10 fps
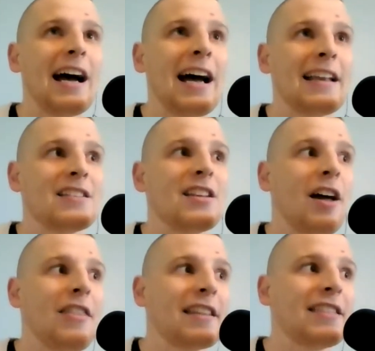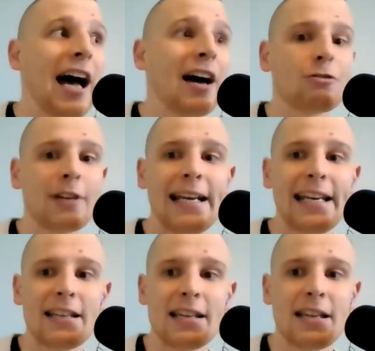And I think that
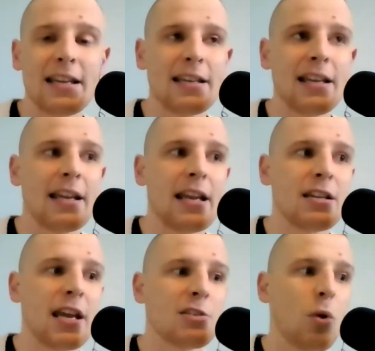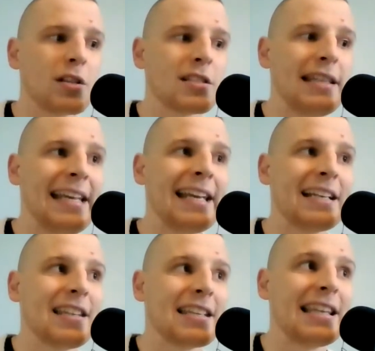really is what's leading
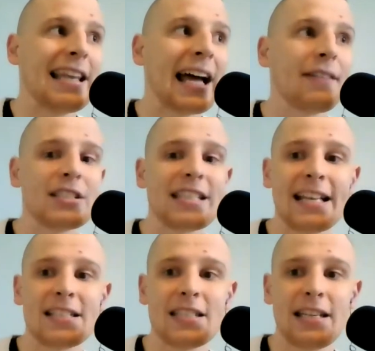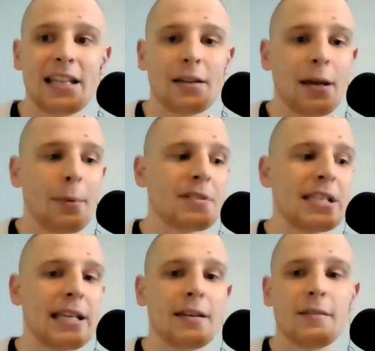to this lack of intensity that we've
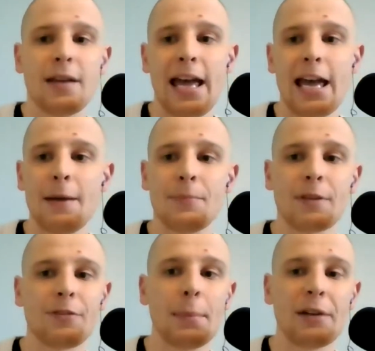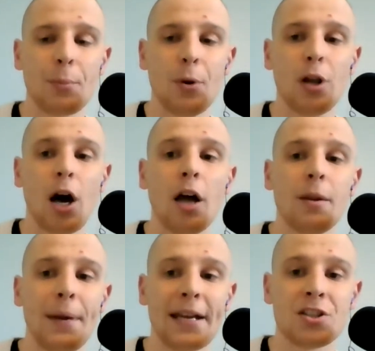seen from Liverpool on
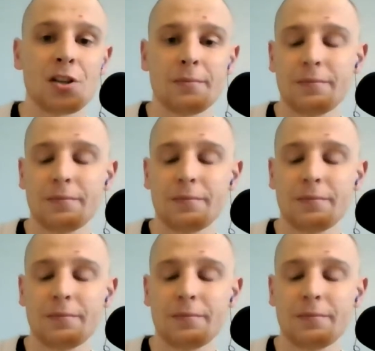the pitch.